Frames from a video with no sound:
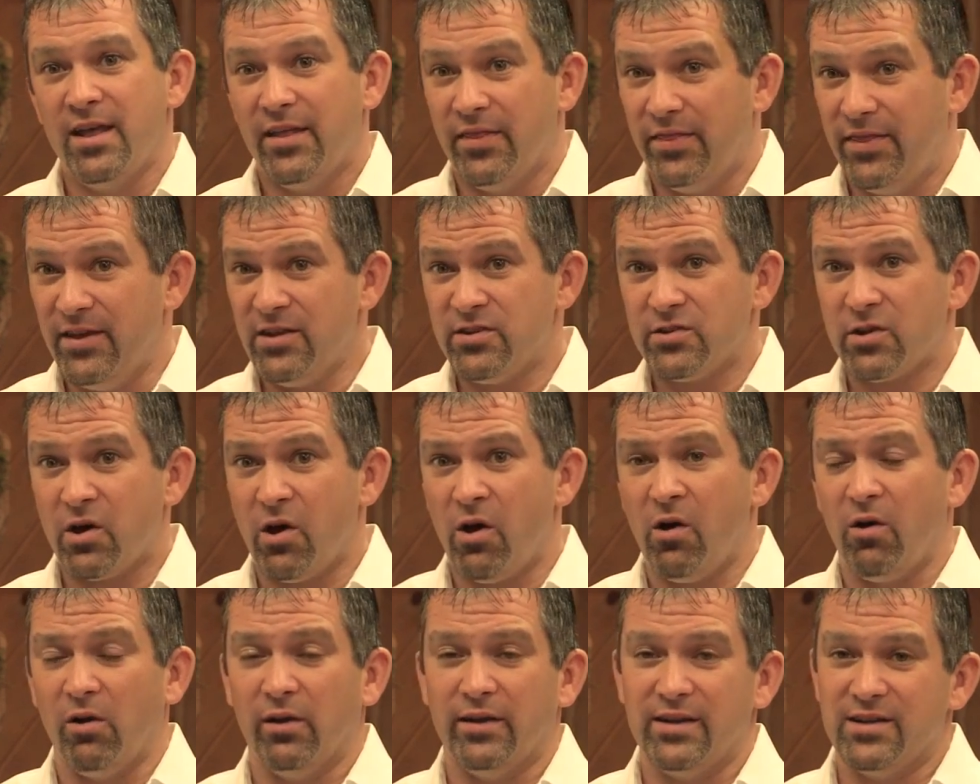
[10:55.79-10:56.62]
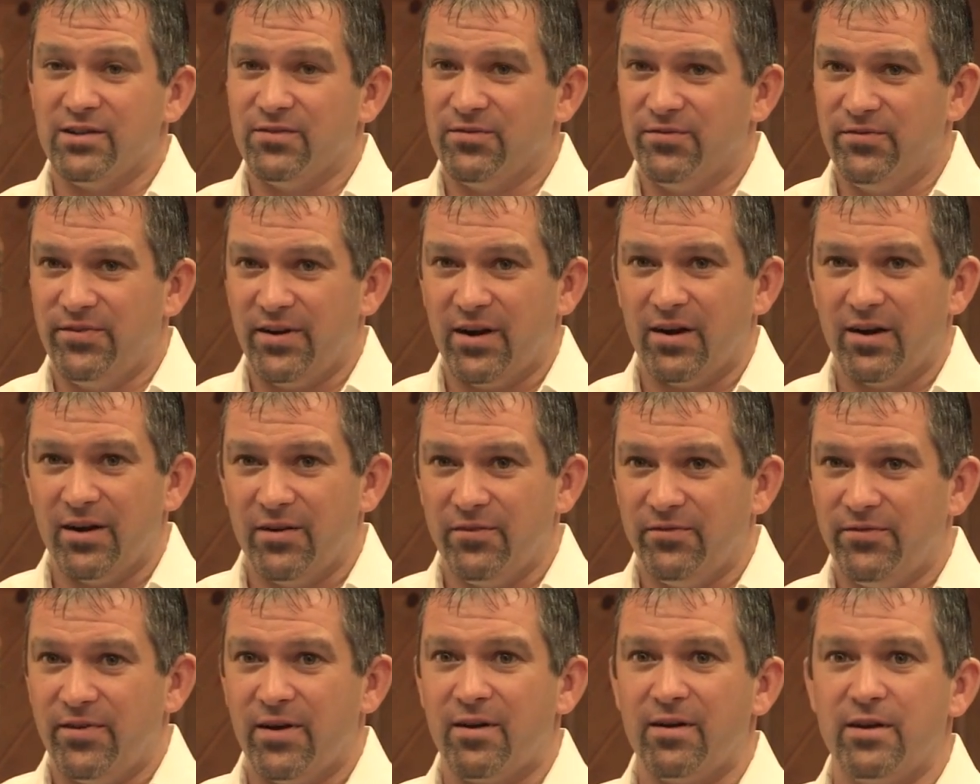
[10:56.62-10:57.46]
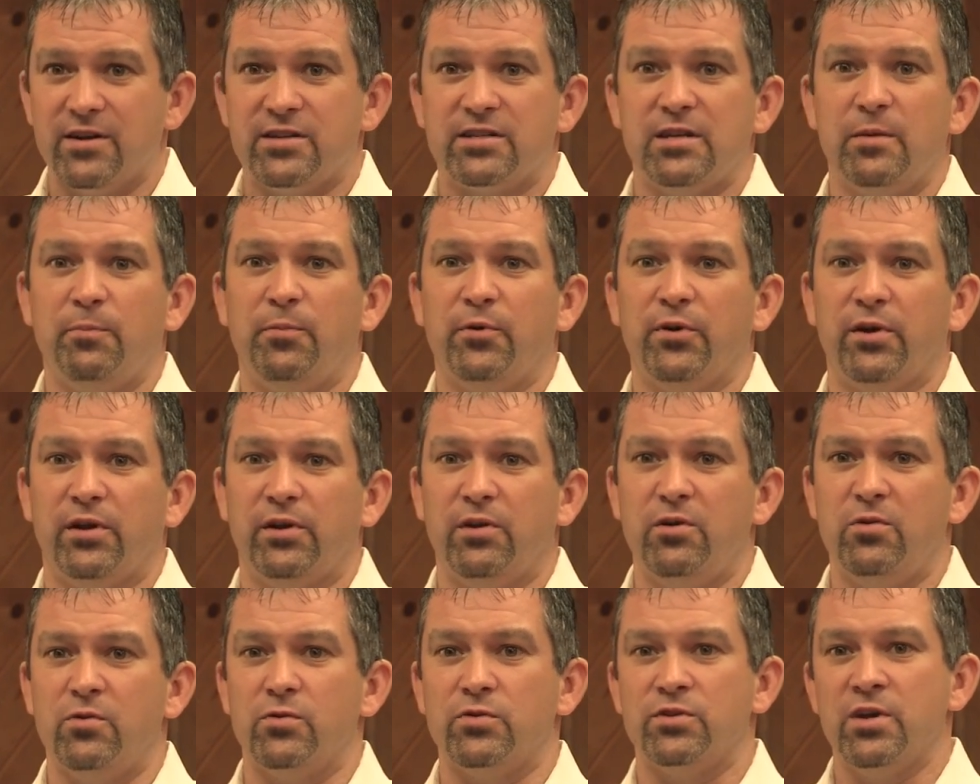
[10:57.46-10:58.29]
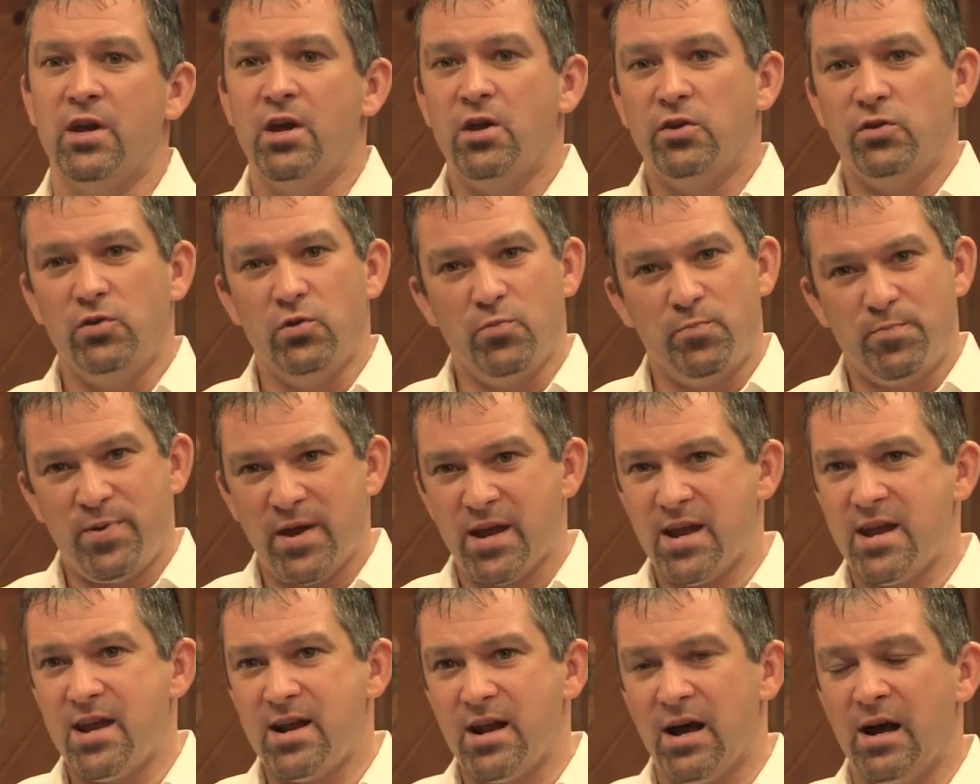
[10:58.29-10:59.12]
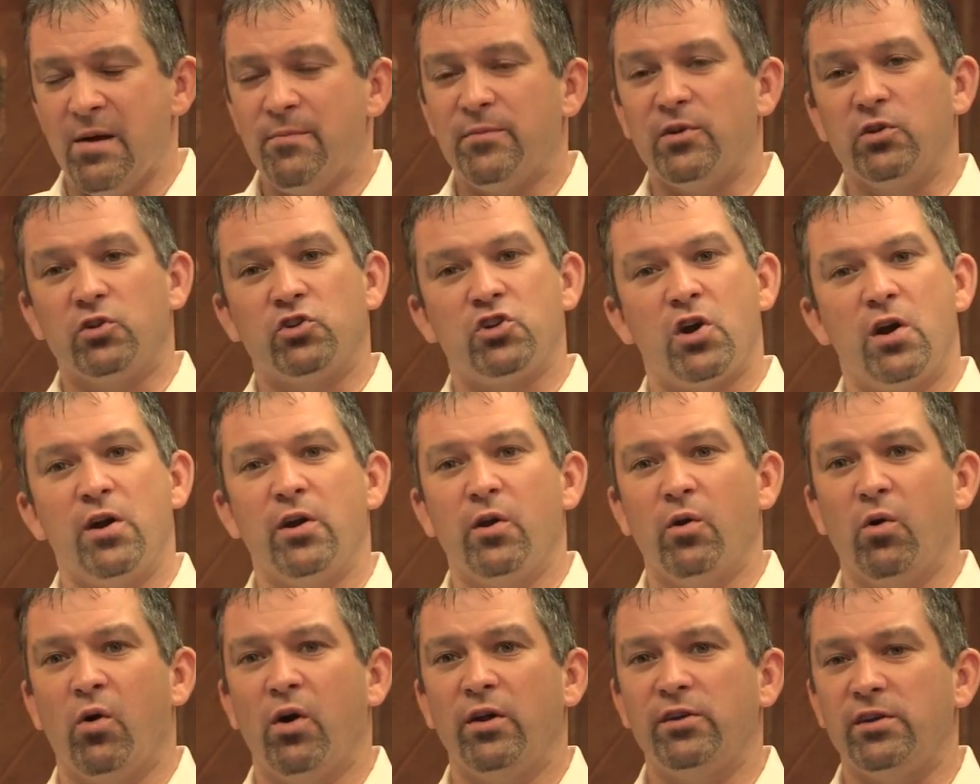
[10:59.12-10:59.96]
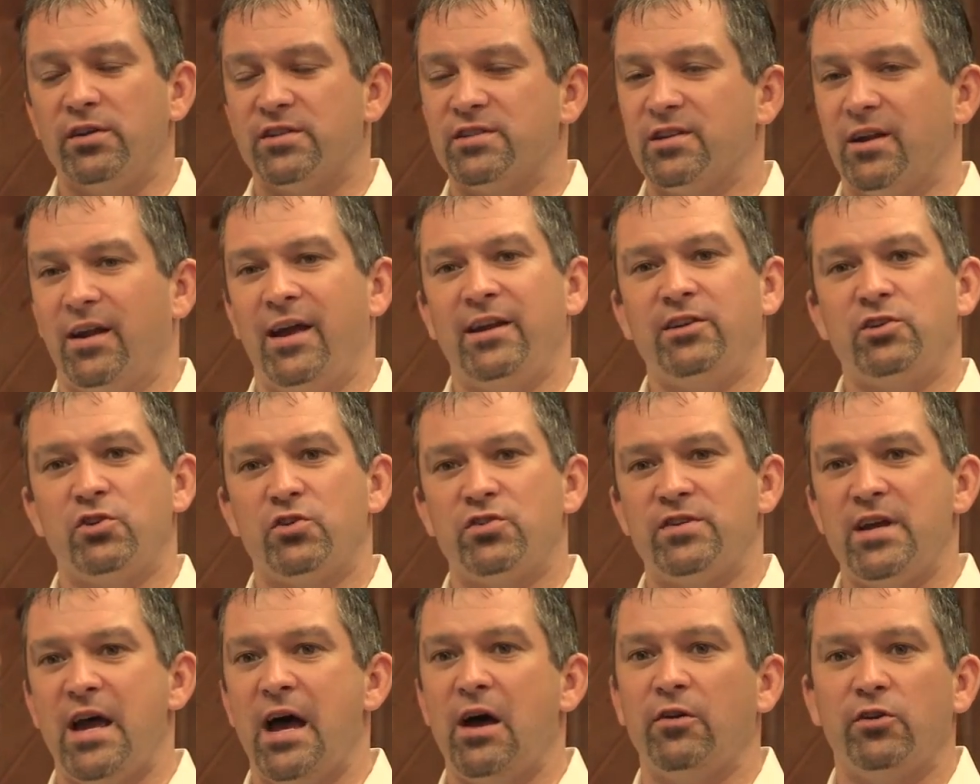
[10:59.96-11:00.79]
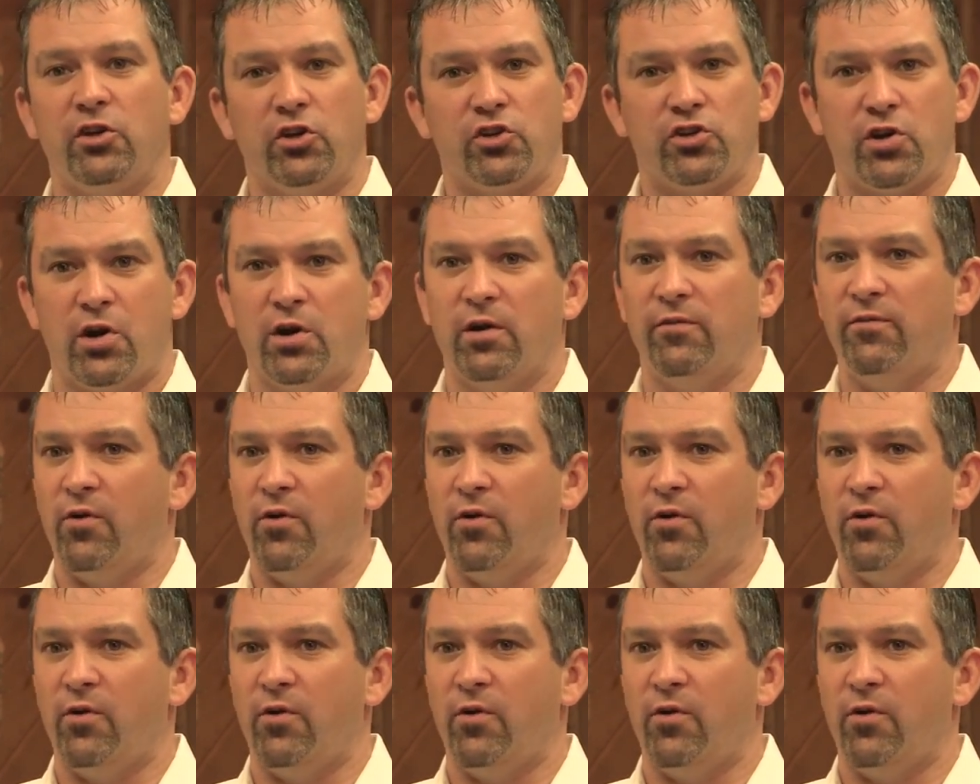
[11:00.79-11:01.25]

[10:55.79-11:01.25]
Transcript: This call is very, very simple to use. You pick it up, you turn it on, you select your sound, you turn the